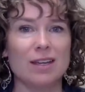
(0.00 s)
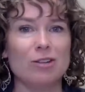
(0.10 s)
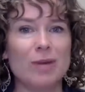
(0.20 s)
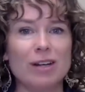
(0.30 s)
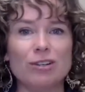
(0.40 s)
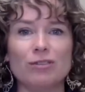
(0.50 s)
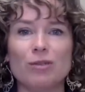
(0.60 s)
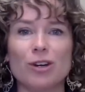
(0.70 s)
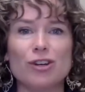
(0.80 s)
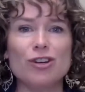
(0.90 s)
No matter if
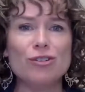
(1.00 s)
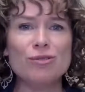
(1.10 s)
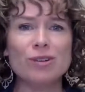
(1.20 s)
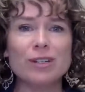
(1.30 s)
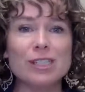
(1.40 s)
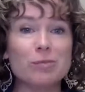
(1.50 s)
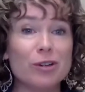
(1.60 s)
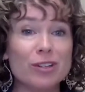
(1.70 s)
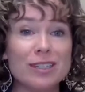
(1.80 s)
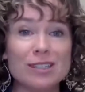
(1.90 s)
you are new or
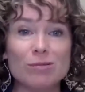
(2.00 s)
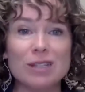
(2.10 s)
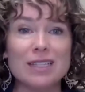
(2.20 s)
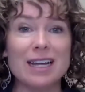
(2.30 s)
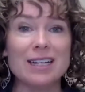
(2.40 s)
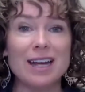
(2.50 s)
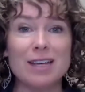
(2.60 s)
experienced with attending